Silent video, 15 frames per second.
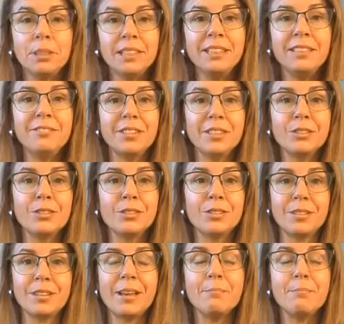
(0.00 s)
believe
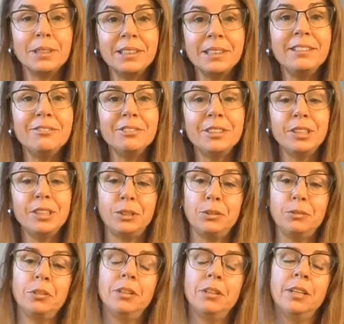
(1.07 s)
this, I believe in
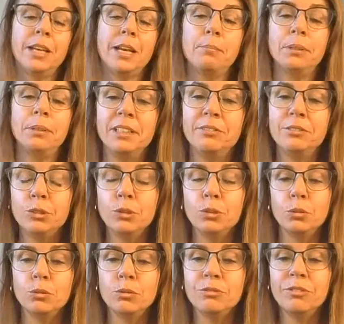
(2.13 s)
you, I believe
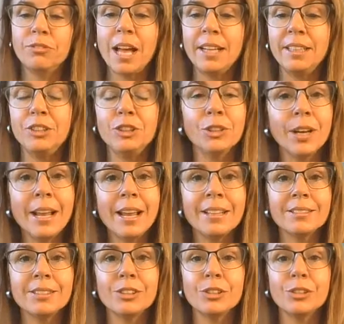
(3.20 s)
you'll find your
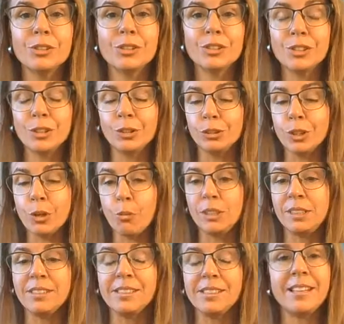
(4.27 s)
answers, you'll know
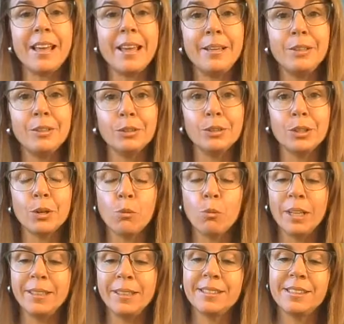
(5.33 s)
what to say, you'll know
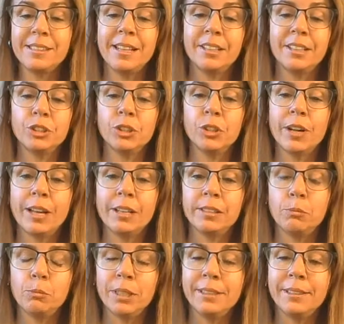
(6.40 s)
when to stand your ground
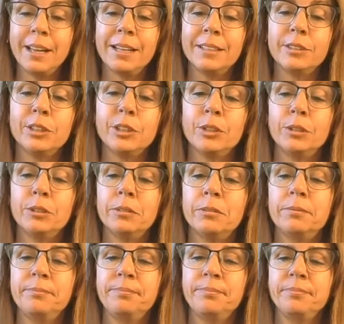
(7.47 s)
and when not
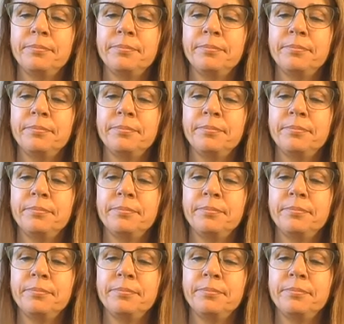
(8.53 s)
to.